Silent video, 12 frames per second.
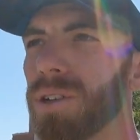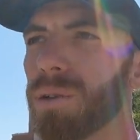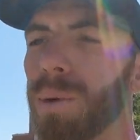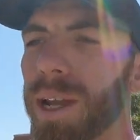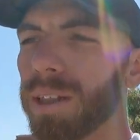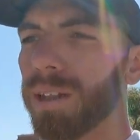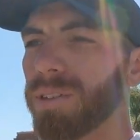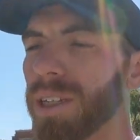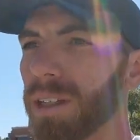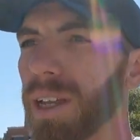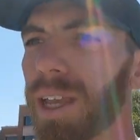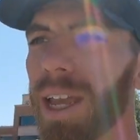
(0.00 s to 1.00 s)
to do
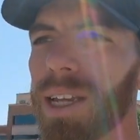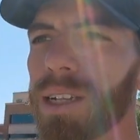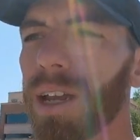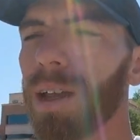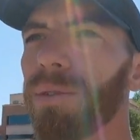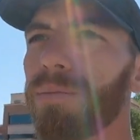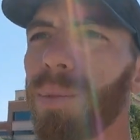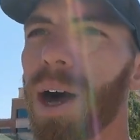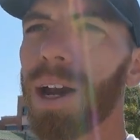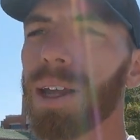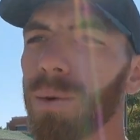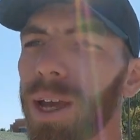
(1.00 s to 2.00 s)
weightlifting. Like any type of
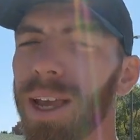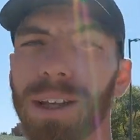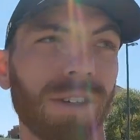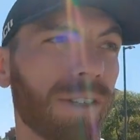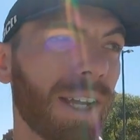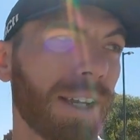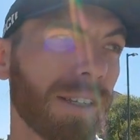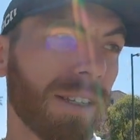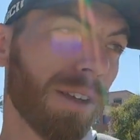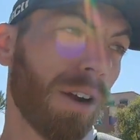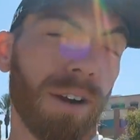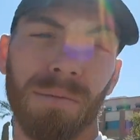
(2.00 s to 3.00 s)
body weight
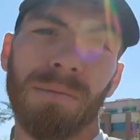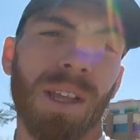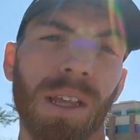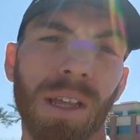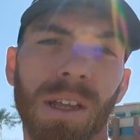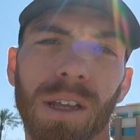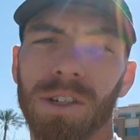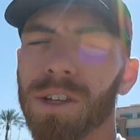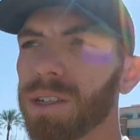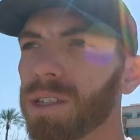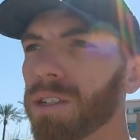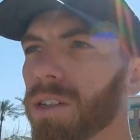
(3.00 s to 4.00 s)
exercises are
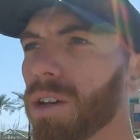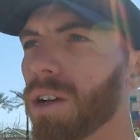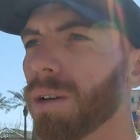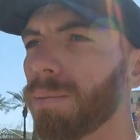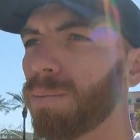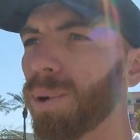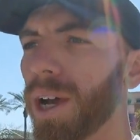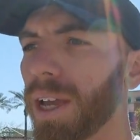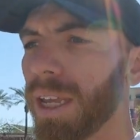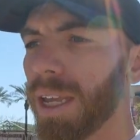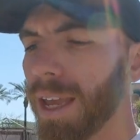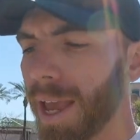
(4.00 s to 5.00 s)
just as good,
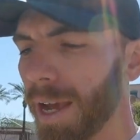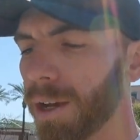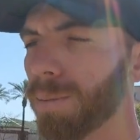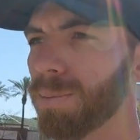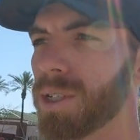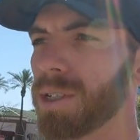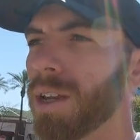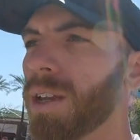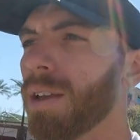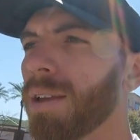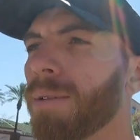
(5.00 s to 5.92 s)
but it helps